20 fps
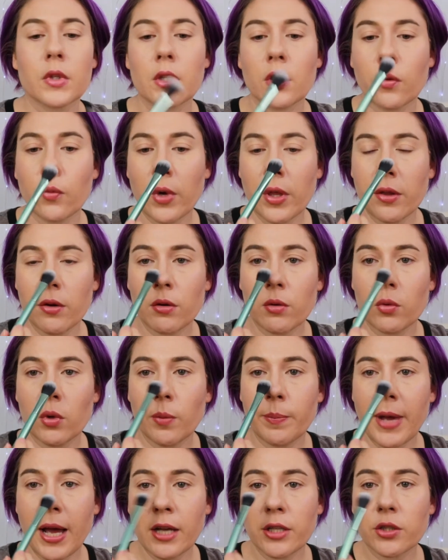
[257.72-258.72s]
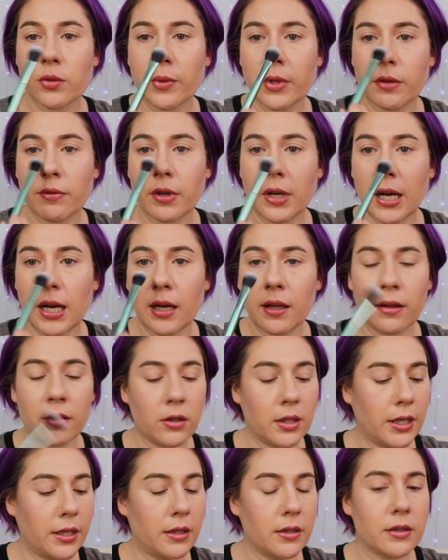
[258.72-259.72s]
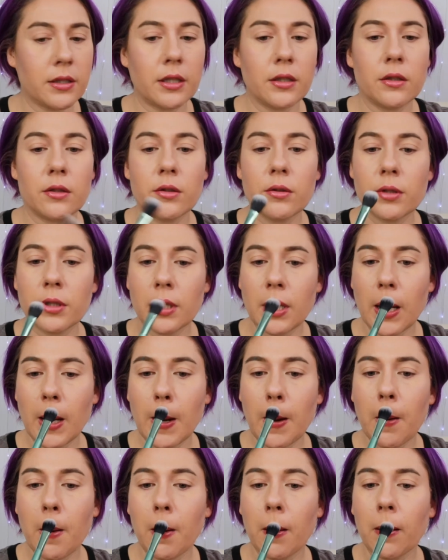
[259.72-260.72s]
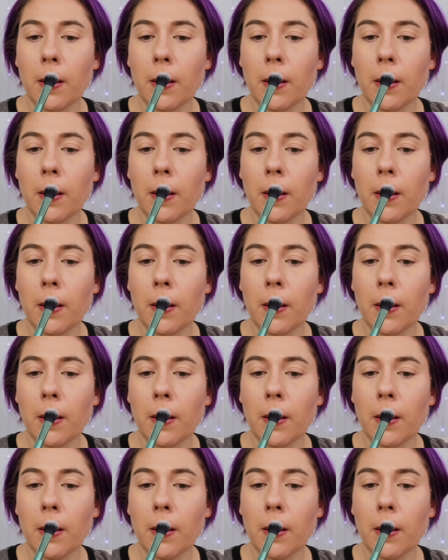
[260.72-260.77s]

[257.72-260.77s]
Whether it will match whatever eye look I decide to do today,